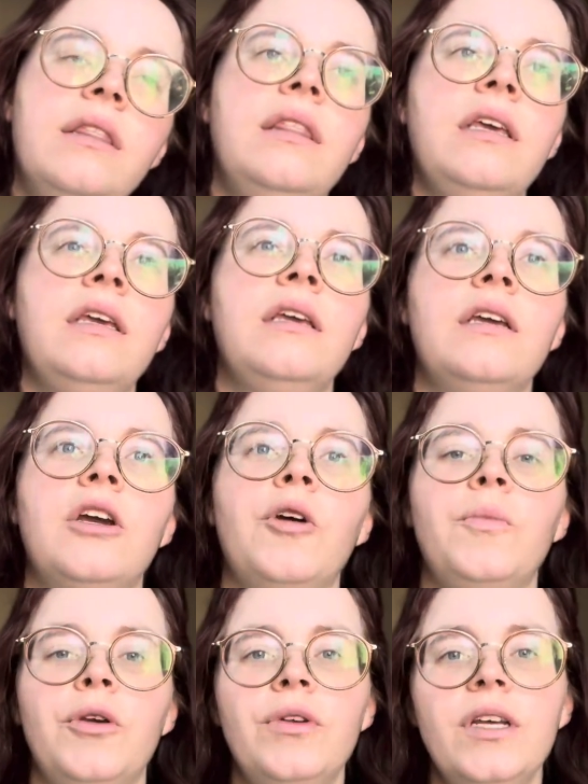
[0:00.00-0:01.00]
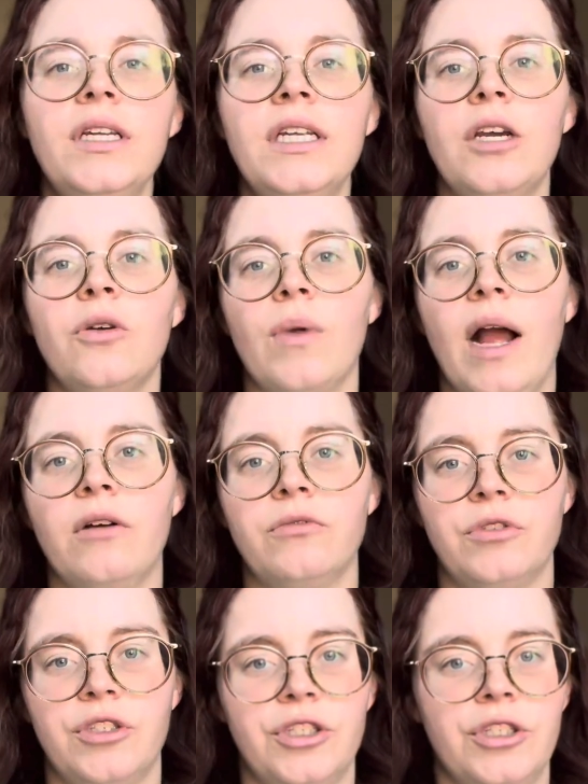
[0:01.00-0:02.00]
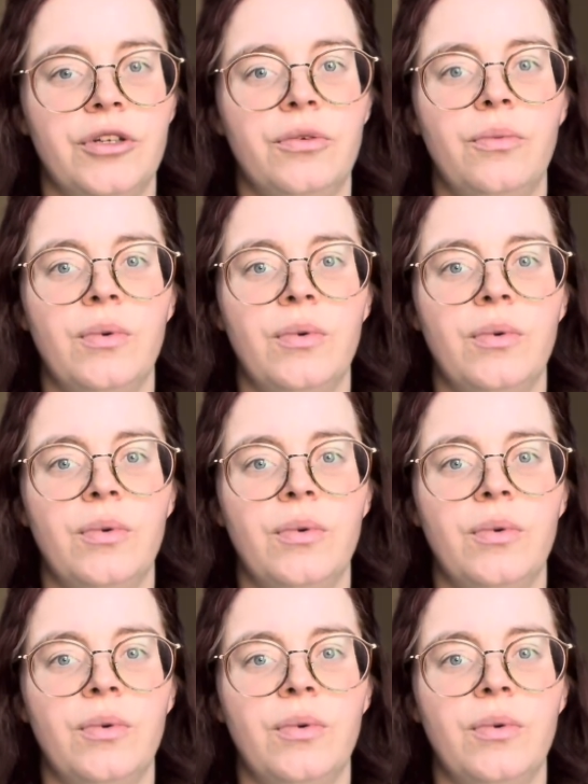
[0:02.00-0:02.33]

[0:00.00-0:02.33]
the community around you,